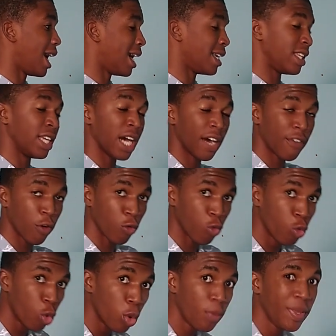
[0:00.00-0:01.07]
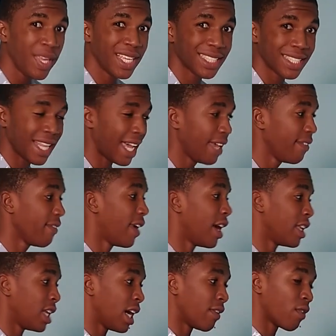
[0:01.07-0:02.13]
and you have a rule-based life,
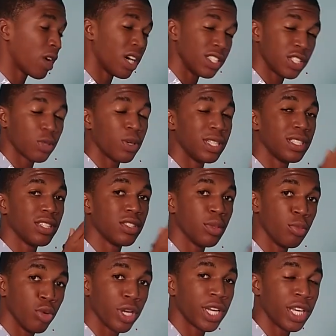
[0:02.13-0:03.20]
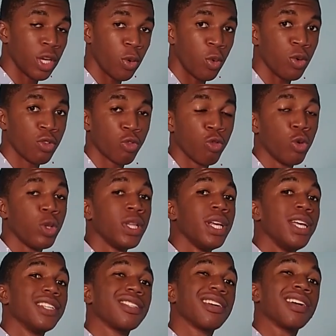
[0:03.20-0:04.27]
and you have consequences to breaking your own rule.
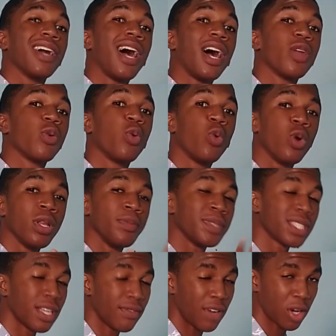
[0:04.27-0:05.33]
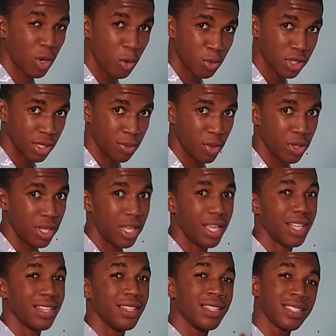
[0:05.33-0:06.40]
So God holds himself accountable.
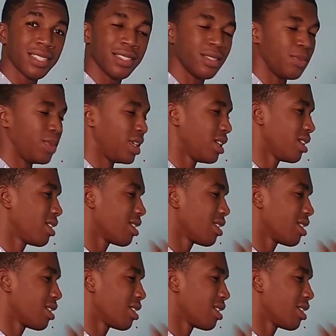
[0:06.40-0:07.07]
Listen to me.